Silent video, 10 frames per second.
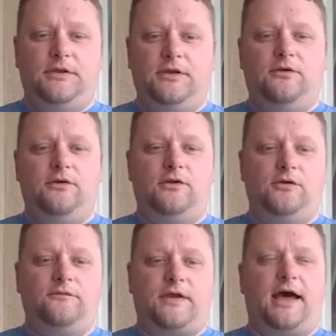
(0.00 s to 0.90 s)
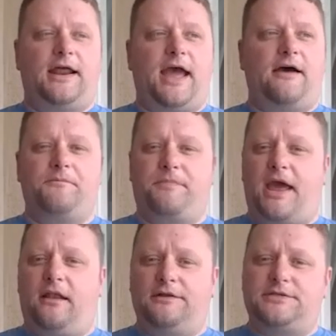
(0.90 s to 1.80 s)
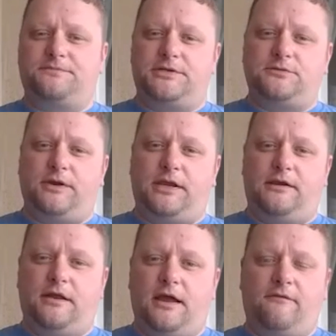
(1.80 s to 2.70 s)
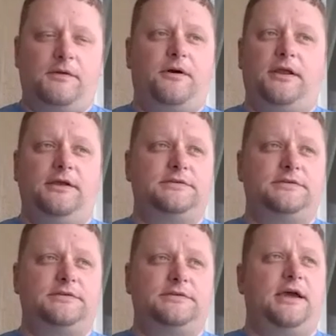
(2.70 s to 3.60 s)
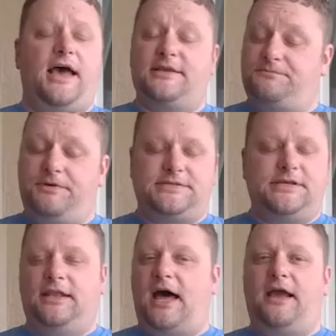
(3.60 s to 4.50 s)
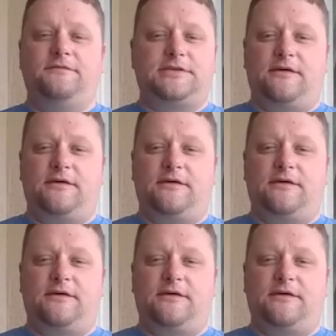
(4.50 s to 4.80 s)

you you've got to have a balance between everybody is has busy lives.